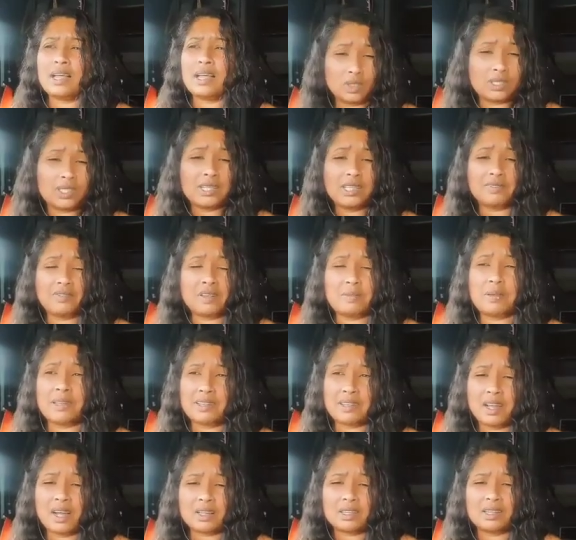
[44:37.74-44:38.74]
Your ass
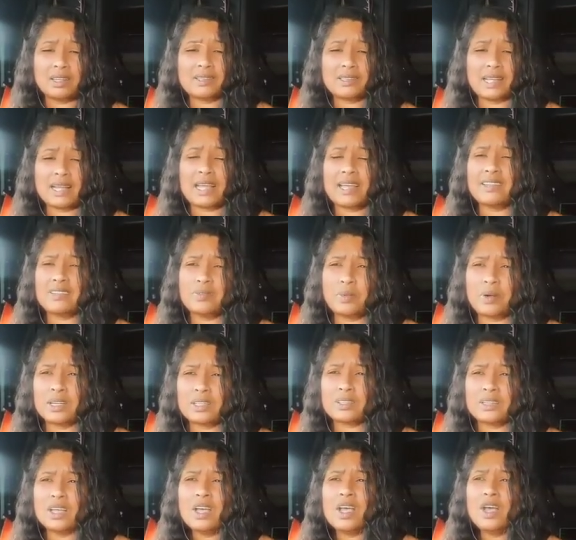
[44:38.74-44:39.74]
gonna get your surgery
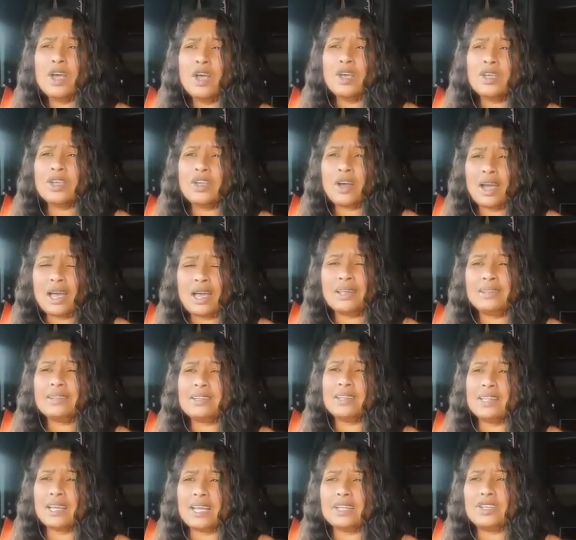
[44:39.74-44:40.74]
pushed back all kind
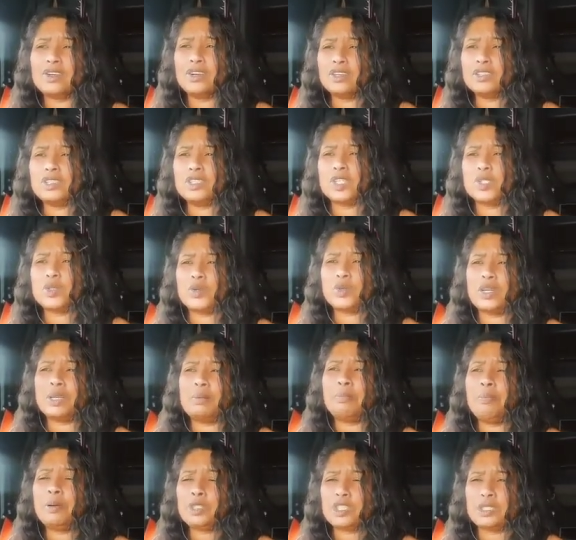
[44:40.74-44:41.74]
of 3, 4, 5
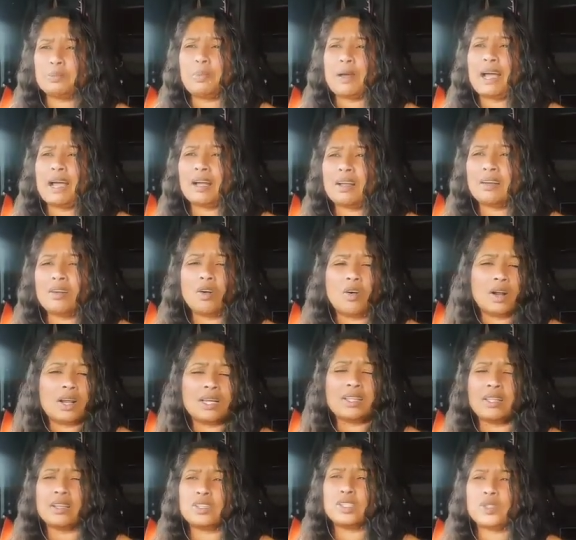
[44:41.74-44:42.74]
days, because guess
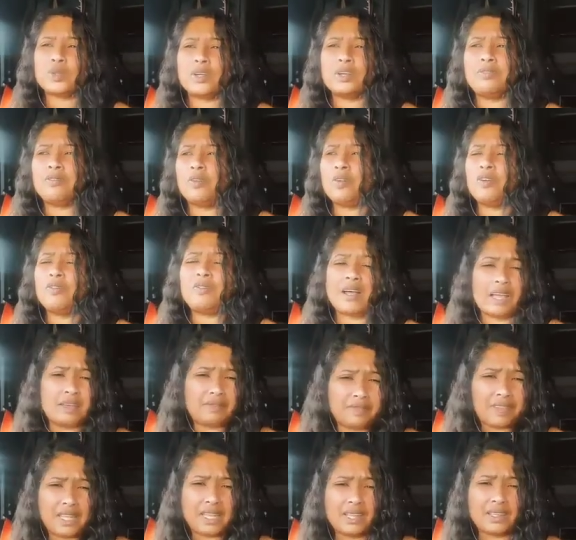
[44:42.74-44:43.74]
what they're doing?
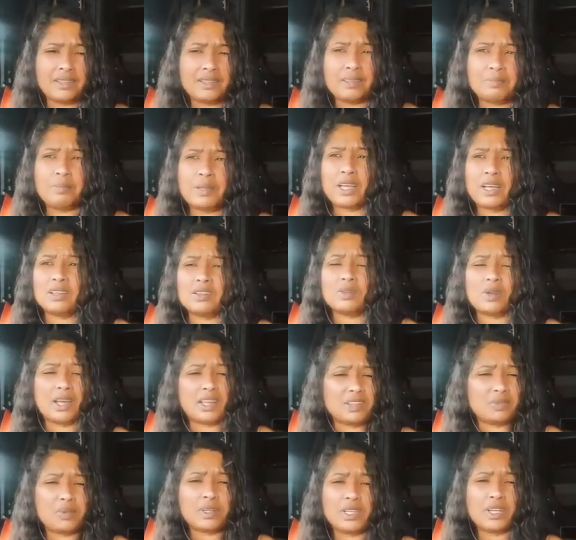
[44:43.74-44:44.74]
They are juggling
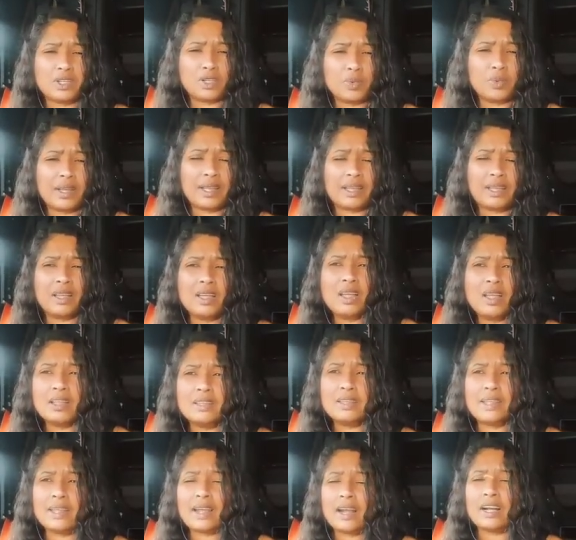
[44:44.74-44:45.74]
people because they're
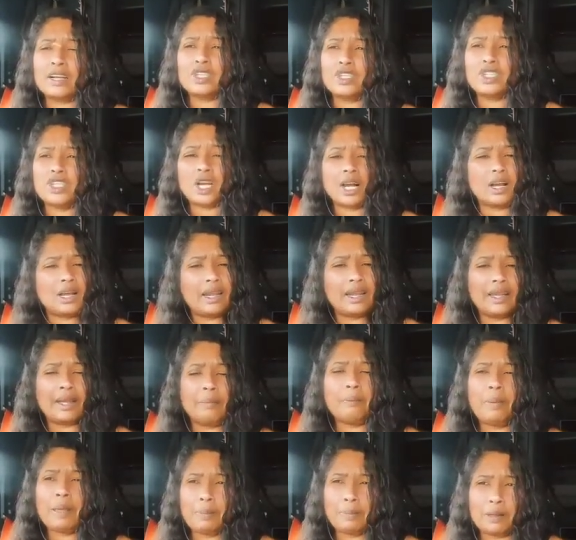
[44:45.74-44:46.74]
overbooked.
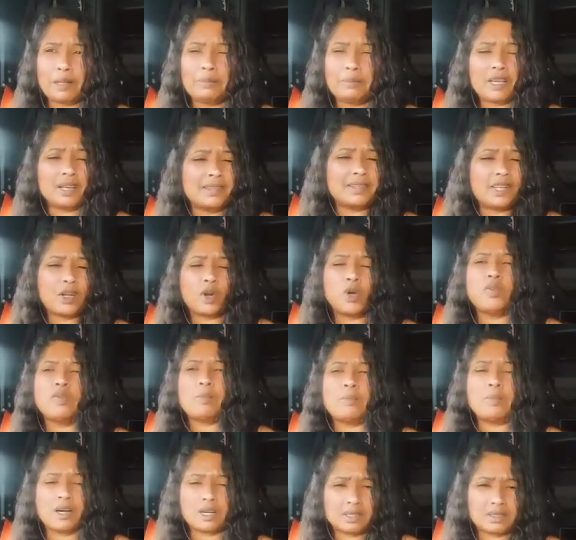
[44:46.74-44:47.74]
They are
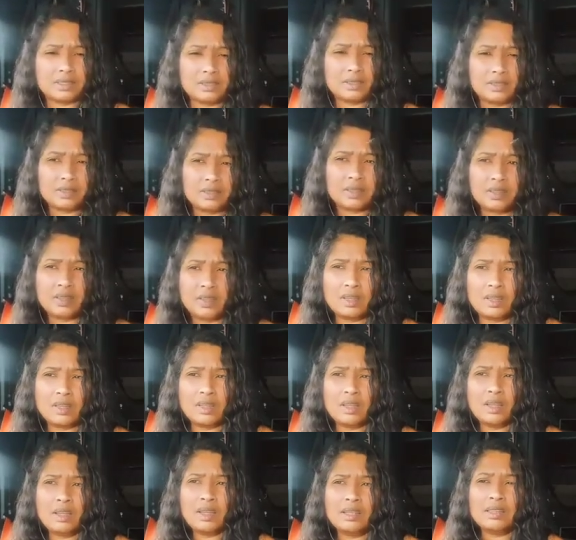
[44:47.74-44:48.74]
overbooked, so they are
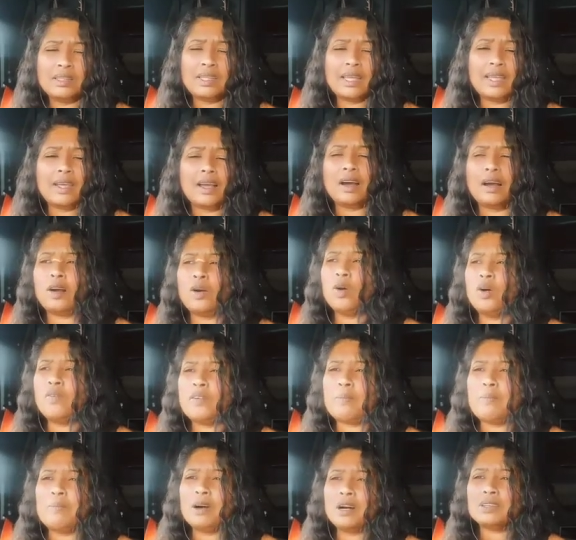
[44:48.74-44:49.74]
juggling people and
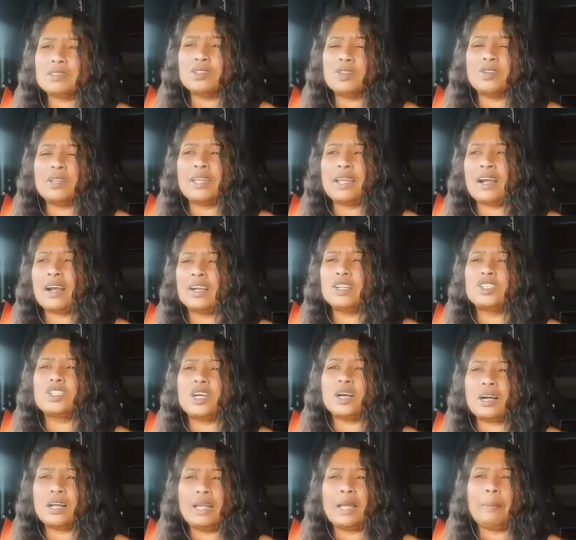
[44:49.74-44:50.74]
then squeezing you in,